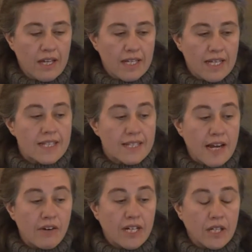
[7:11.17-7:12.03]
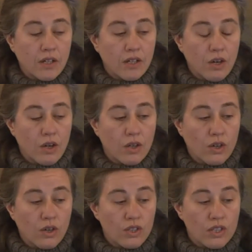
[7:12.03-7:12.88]
necessarily
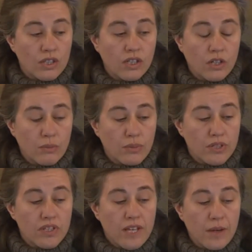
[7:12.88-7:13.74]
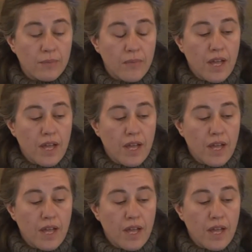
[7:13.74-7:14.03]
on turnout per se.